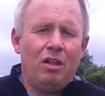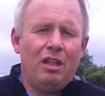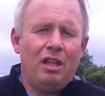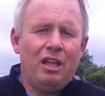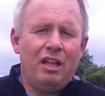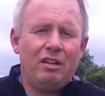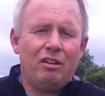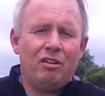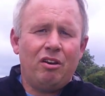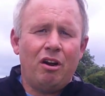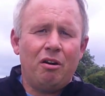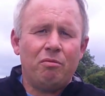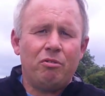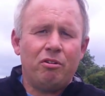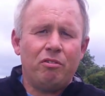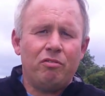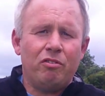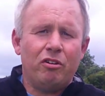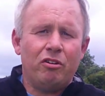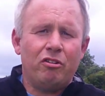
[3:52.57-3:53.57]
In terms
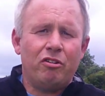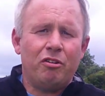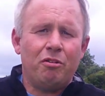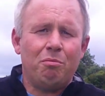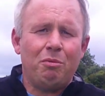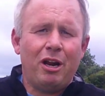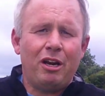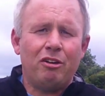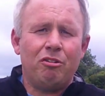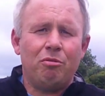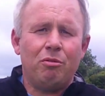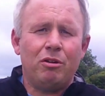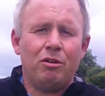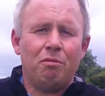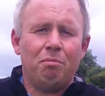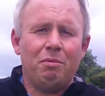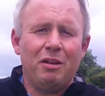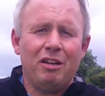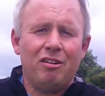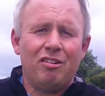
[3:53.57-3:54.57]
of nutrient
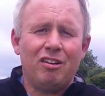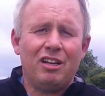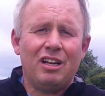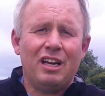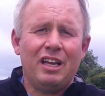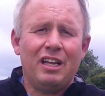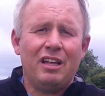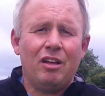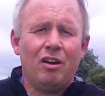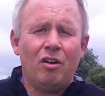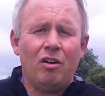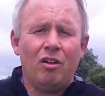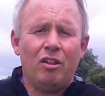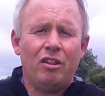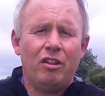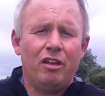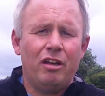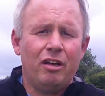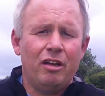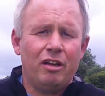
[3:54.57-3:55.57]
management, basically
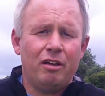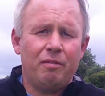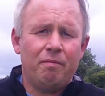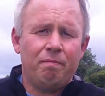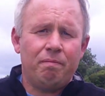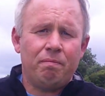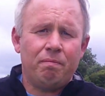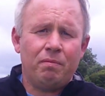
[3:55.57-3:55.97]
the